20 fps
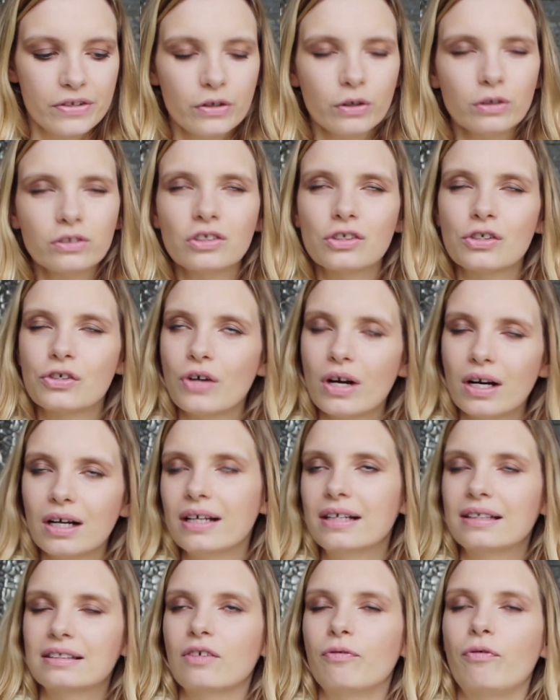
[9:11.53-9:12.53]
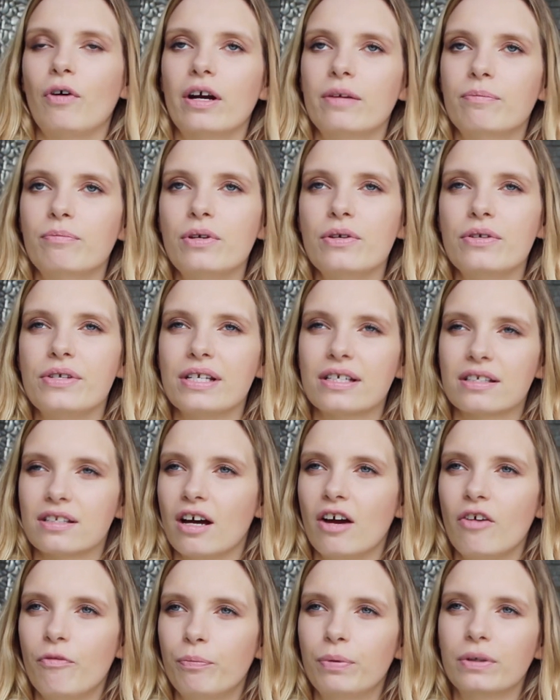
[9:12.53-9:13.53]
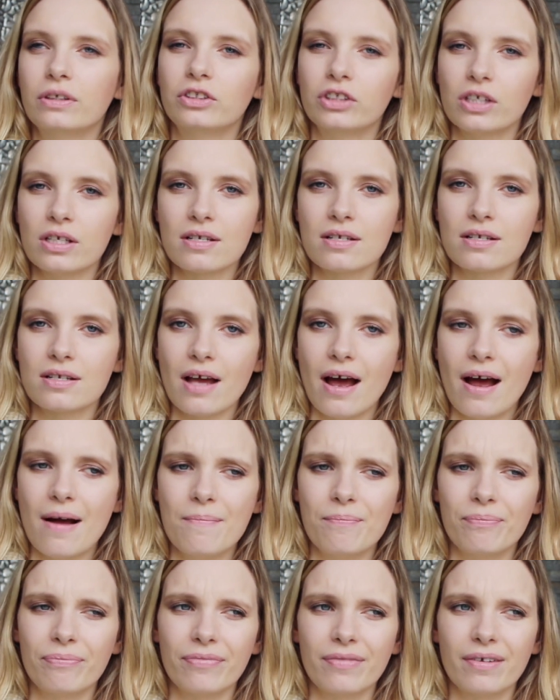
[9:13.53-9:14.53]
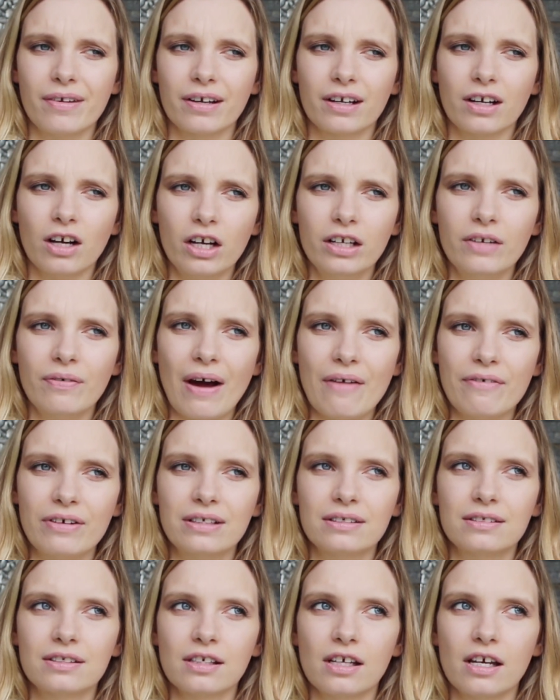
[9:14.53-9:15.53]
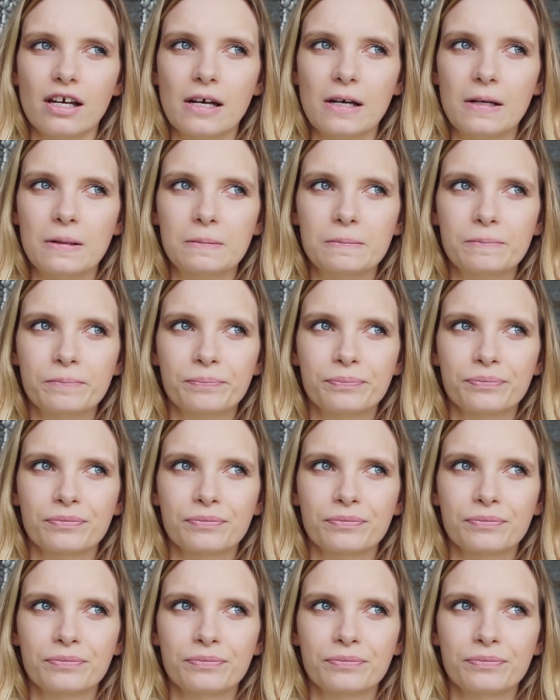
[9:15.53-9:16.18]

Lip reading: not struggling to find beauty stuff, but just kind of having to